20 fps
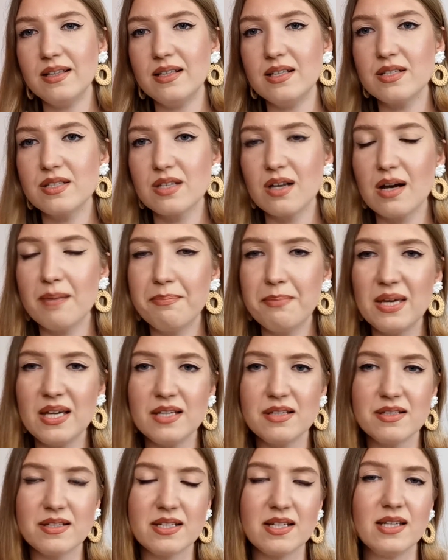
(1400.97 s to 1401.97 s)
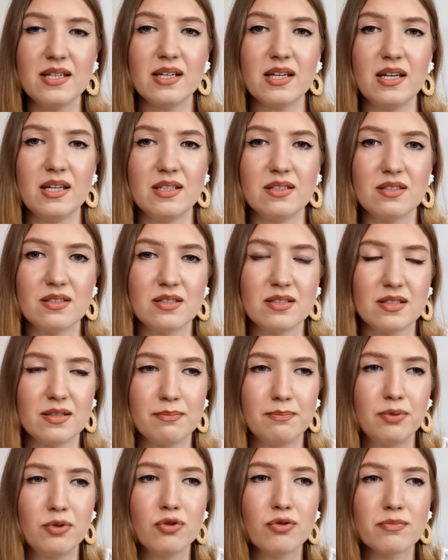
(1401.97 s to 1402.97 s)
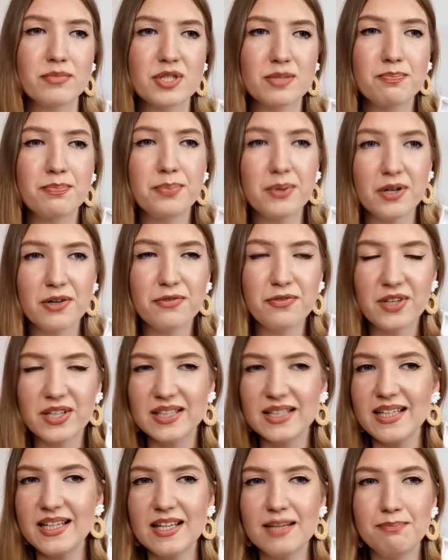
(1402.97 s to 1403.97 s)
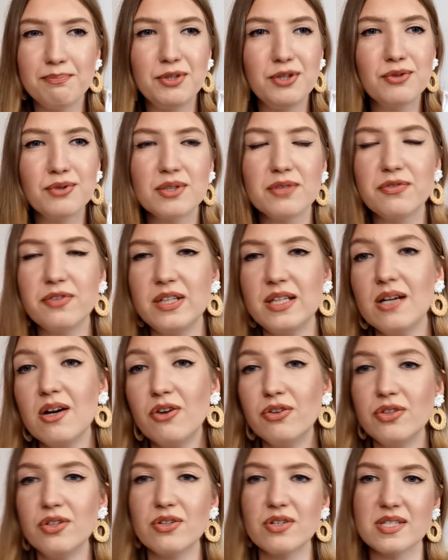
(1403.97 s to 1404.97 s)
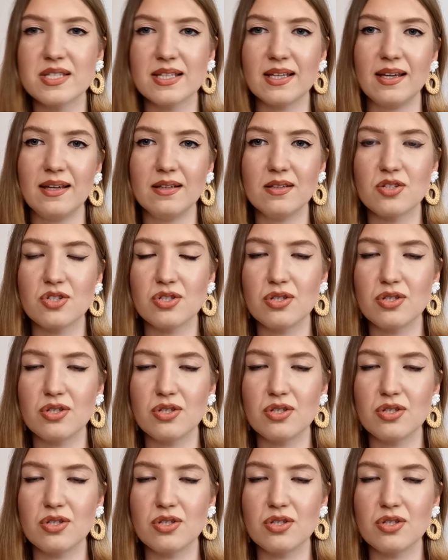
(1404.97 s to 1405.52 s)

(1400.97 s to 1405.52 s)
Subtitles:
It is amazing. It blooms perfectly and beautifully on your skin.